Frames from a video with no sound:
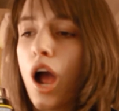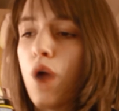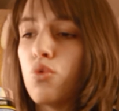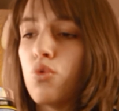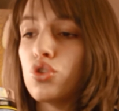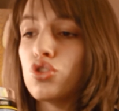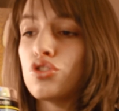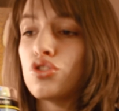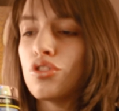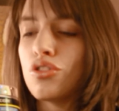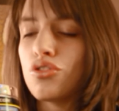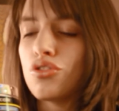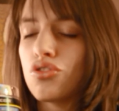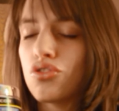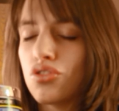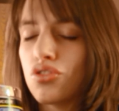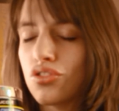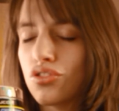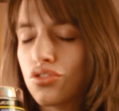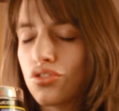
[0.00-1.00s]
I was
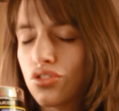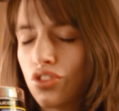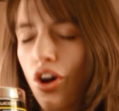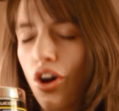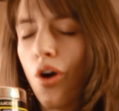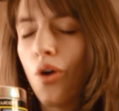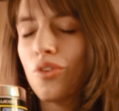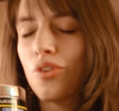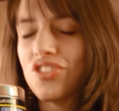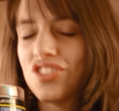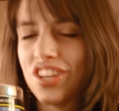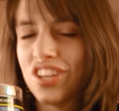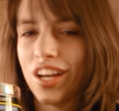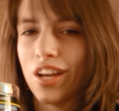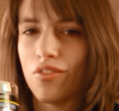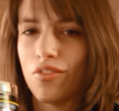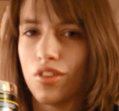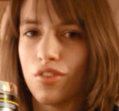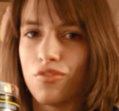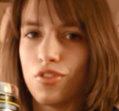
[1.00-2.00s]
so
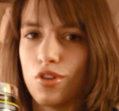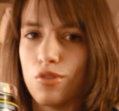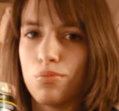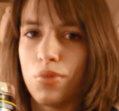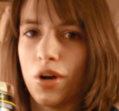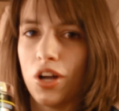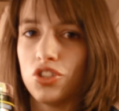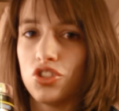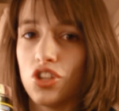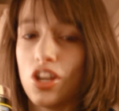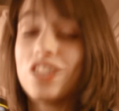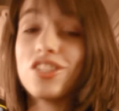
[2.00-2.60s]
sick of the fruit punch.